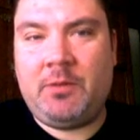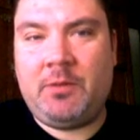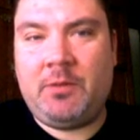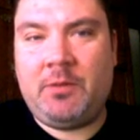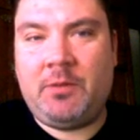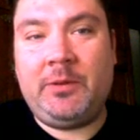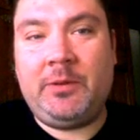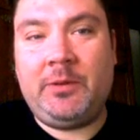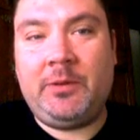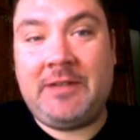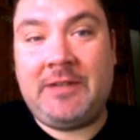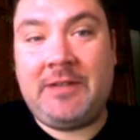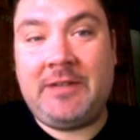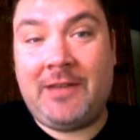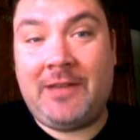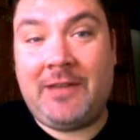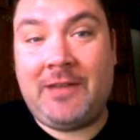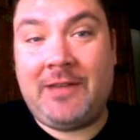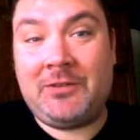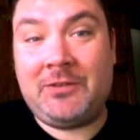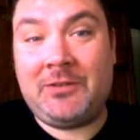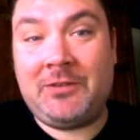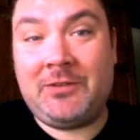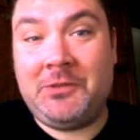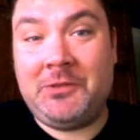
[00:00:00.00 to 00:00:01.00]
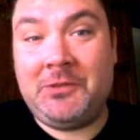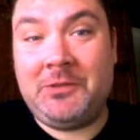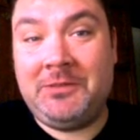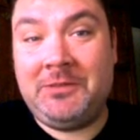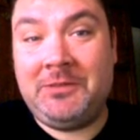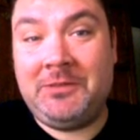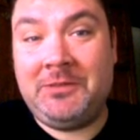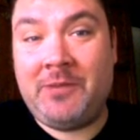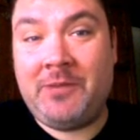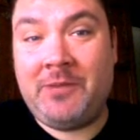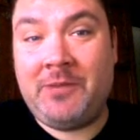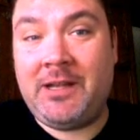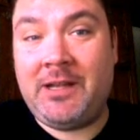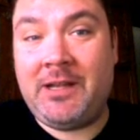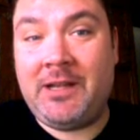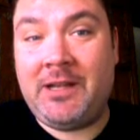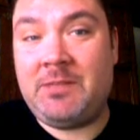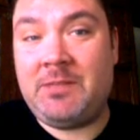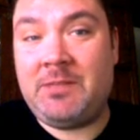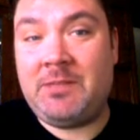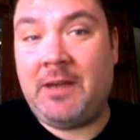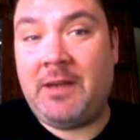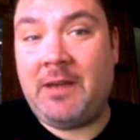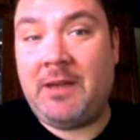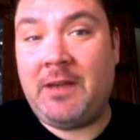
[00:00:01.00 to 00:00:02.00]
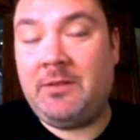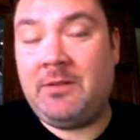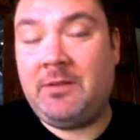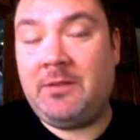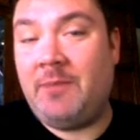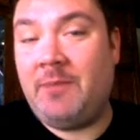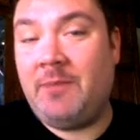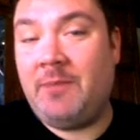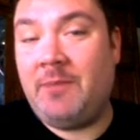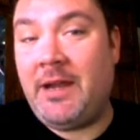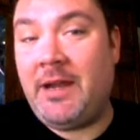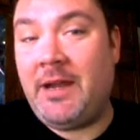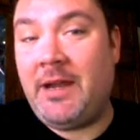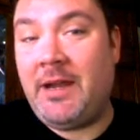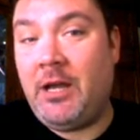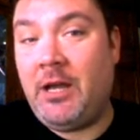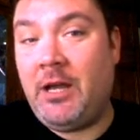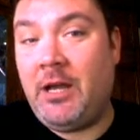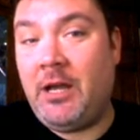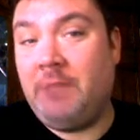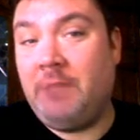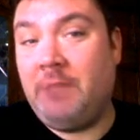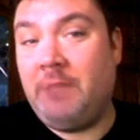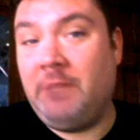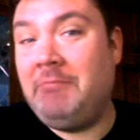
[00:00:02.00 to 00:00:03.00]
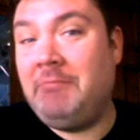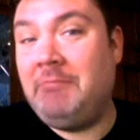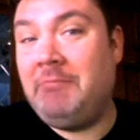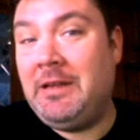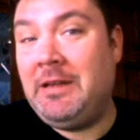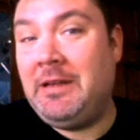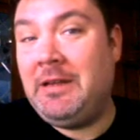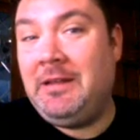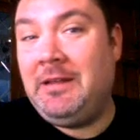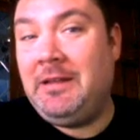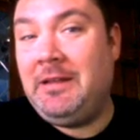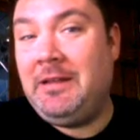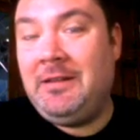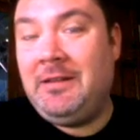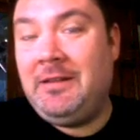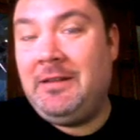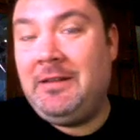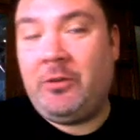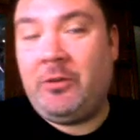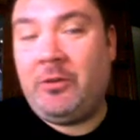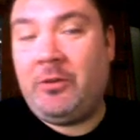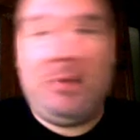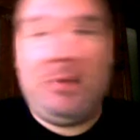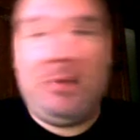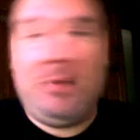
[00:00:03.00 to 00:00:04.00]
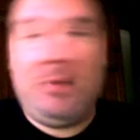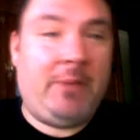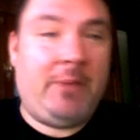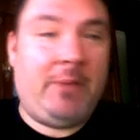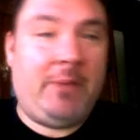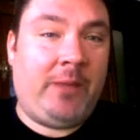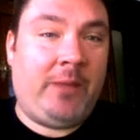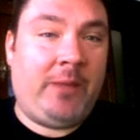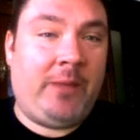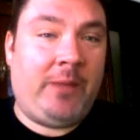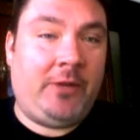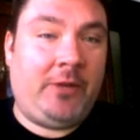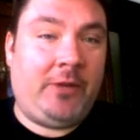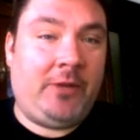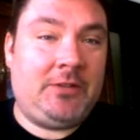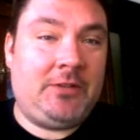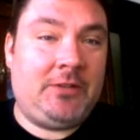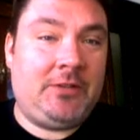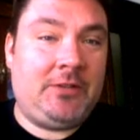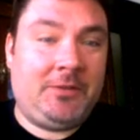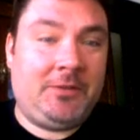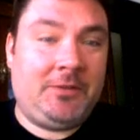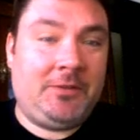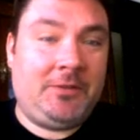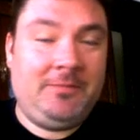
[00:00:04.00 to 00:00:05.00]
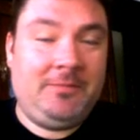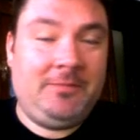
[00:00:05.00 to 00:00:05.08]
Probably went to Catholic school, probably got spanked by a nun, or beat by a priest, or